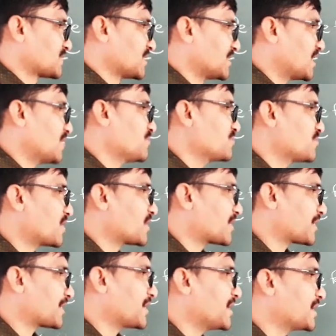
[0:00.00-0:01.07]
Now you are
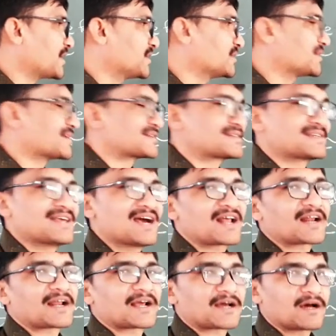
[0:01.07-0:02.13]
creating the
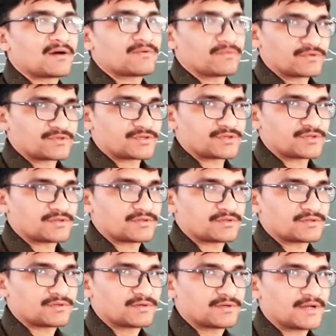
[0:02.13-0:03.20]
CRR account,
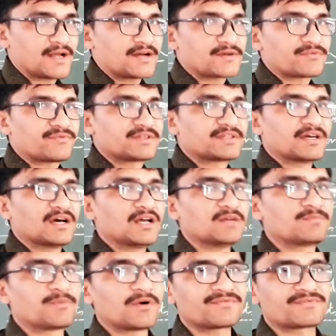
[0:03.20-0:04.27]
right, with the
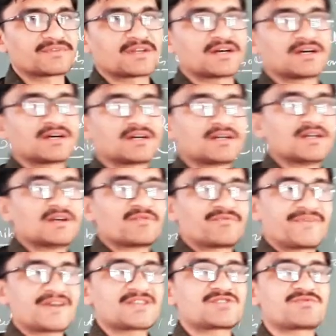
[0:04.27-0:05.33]
help of the
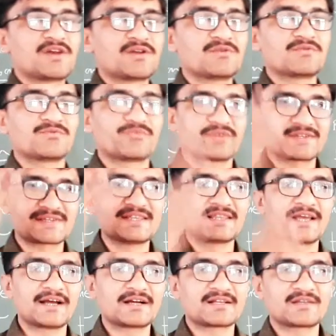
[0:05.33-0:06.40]
face value. We seen
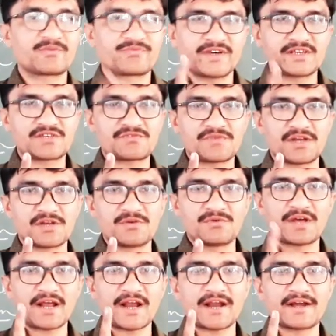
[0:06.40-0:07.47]
that the face value
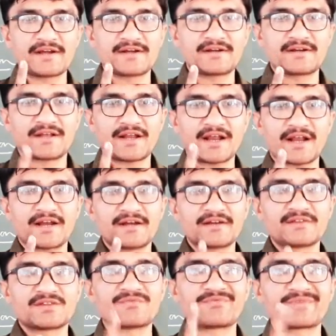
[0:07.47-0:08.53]
and
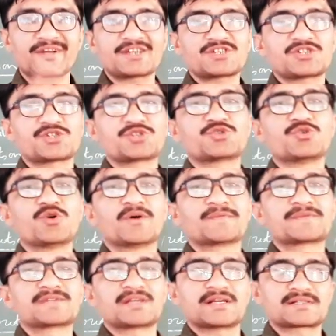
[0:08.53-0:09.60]
the fresh issue of
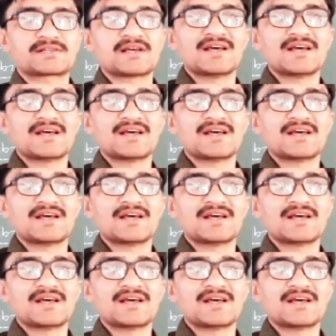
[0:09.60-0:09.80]
shares.